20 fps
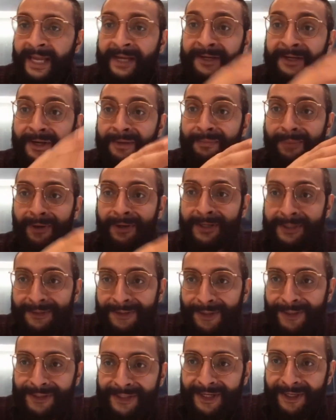Landed in
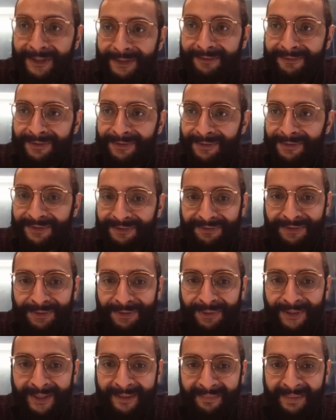Burlington, Ontario. For those of
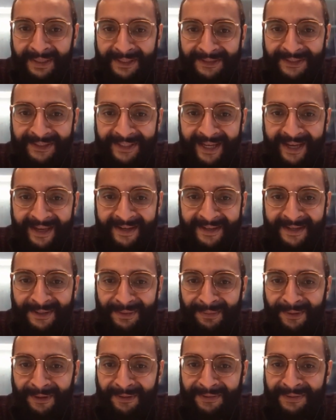you who are based in
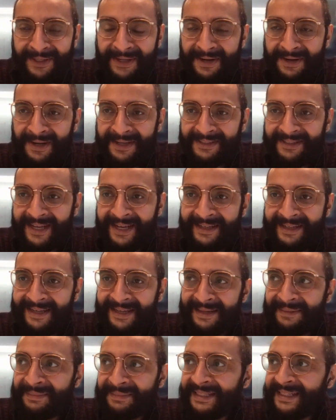Canada, you probably recognize that
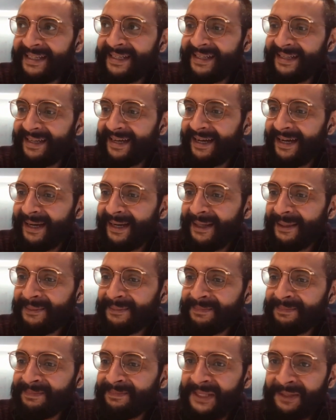name.
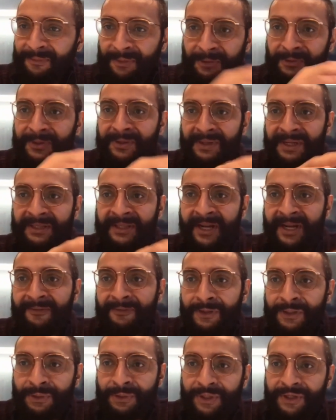And we were
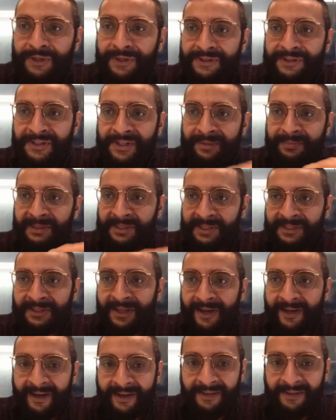there for 2 years, and then
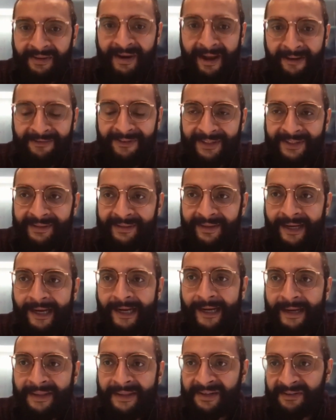Mississauga thereafter.
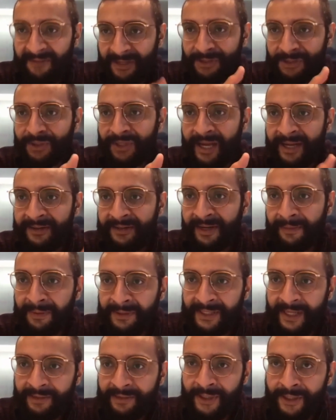And then eventually I ended
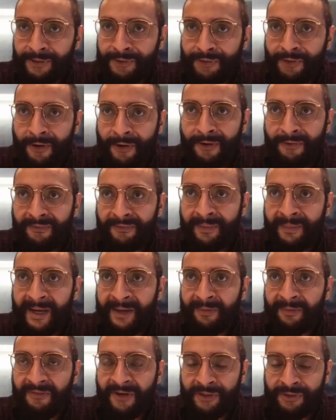up in downtown Toronto for my
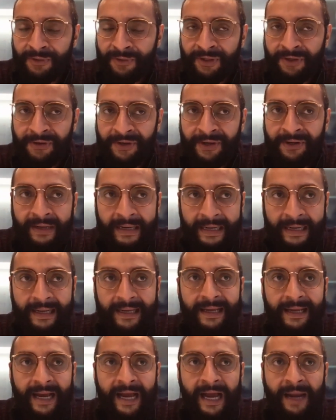professional career
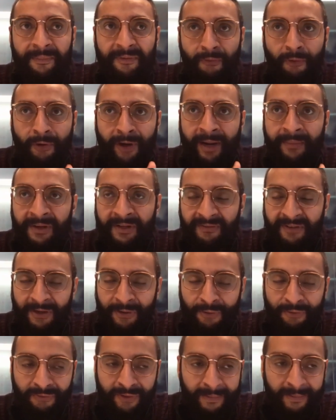before coming to
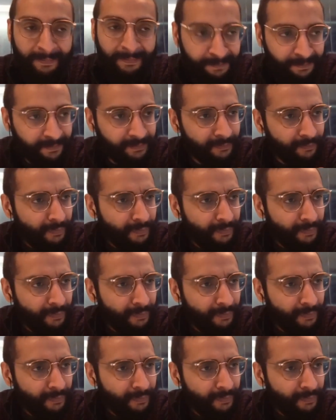Vancouver.